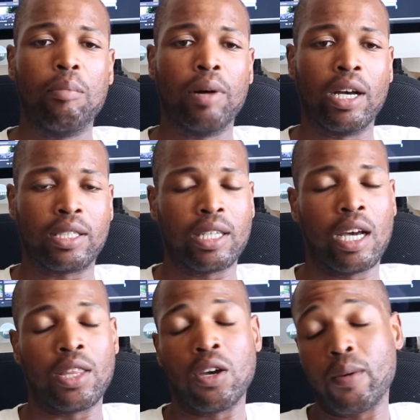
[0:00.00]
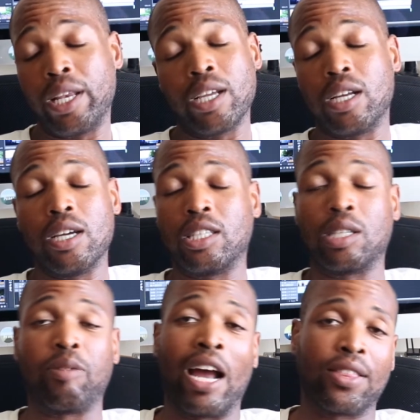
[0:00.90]
But the only way to get good is
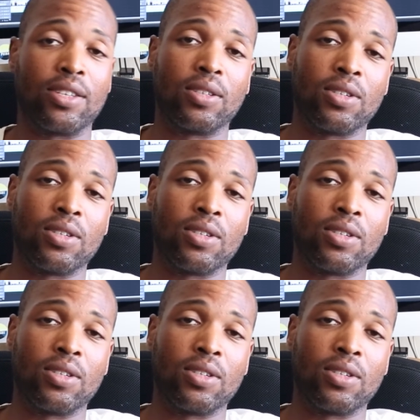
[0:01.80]
to practice,